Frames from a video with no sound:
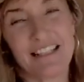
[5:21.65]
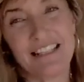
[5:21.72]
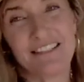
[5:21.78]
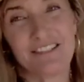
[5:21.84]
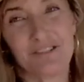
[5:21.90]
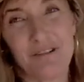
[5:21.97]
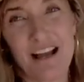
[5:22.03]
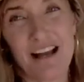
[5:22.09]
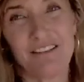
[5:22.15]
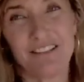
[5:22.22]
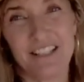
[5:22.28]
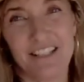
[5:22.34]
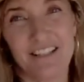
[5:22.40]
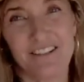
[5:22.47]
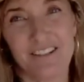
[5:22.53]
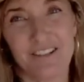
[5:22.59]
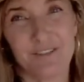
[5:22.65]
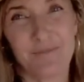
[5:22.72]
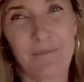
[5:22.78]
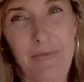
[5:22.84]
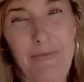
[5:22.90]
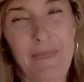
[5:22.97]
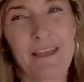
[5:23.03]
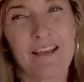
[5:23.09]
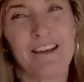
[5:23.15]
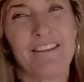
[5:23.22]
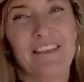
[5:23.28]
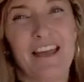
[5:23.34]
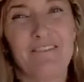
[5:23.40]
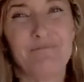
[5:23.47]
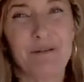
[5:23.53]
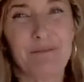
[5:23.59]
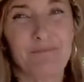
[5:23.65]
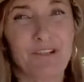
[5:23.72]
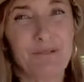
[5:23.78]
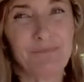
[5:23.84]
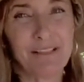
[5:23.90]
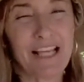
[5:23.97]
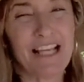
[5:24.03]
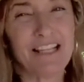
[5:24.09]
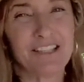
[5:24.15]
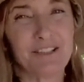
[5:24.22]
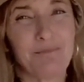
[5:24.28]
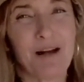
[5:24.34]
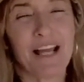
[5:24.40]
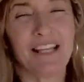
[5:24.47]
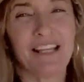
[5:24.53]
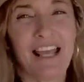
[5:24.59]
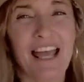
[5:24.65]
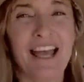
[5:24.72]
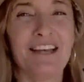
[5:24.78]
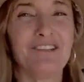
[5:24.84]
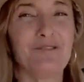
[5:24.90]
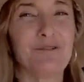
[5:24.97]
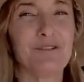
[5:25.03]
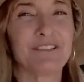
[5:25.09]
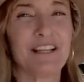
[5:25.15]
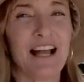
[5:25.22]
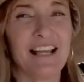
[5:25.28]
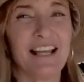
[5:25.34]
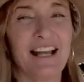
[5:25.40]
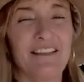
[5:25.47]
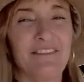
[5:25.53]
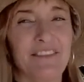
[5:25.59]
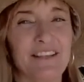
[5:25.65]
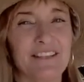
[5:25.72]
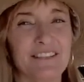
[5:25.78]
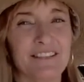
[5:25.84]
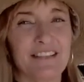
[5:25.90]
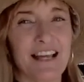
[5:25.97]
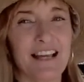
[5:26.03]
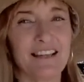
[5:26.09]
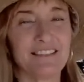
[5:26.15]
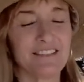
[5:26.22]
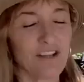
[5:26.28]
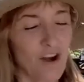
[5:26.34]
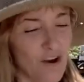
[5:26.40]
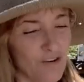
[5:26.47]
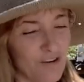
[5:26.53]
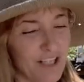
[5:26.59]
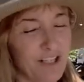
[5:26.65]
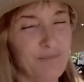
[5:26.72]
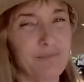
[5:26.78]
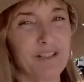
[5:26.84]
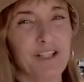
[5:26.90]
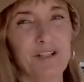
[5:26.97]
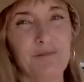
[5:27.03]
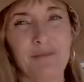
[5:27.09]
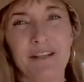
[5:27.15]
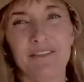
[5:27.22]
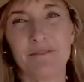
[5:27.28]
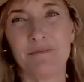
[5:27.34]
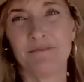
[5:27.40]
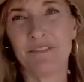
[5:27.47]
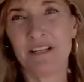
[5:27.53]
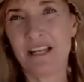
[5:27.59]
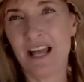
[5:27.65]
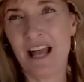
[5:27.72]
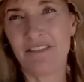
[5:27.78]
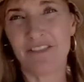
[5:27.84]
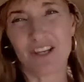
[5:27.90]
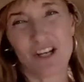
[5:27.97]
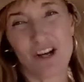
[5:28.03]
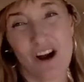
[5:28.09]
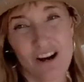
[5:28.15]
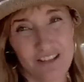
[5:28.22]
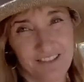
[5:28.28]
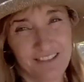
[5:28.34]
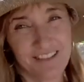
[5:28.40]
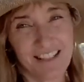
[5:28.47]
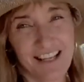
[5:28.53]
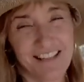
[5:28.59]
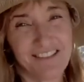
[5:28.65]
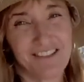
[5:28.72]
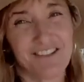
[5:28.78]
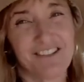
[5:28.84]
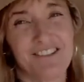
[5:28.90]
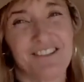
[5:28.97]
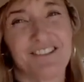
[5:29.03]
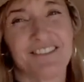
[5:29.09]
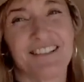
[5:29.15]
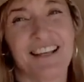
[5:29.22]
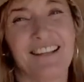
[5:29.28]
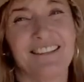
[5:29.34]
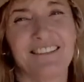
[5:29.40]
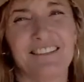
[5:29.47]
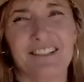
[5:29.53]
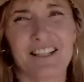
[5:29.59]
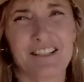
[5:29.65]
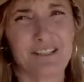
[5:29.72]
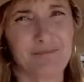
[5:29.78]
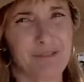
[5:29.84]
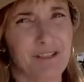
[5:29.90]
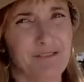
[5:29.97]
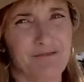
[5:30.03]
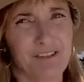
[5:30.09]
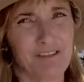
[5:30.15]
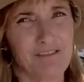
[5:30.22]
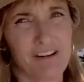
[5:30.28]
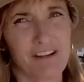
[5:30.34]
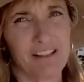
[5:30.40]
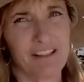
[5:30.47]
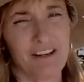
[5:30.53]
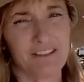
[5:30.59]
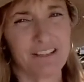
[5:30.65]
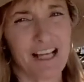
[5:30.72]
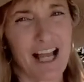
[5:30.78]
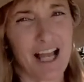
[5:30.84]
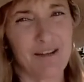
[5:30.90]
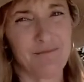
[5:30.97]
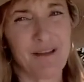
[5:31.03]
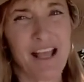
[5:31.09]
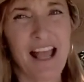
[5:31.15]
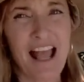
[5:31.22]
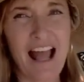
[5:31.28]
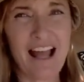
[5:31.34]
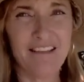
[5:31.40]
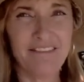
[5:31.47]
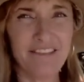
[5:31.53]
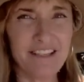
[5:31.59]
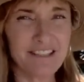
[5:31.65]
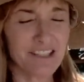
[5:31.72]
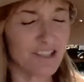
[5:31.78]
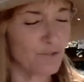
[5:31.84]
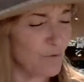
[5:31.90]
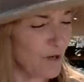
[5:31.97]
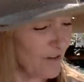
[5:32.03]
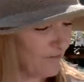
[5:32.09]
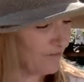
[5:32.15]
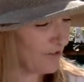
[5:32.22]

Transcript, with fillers: at least around here. They have been replaced by an annual Dianthus that's already in bloom at the, at the garden centers and doesn't bloom for a very long time. And this is what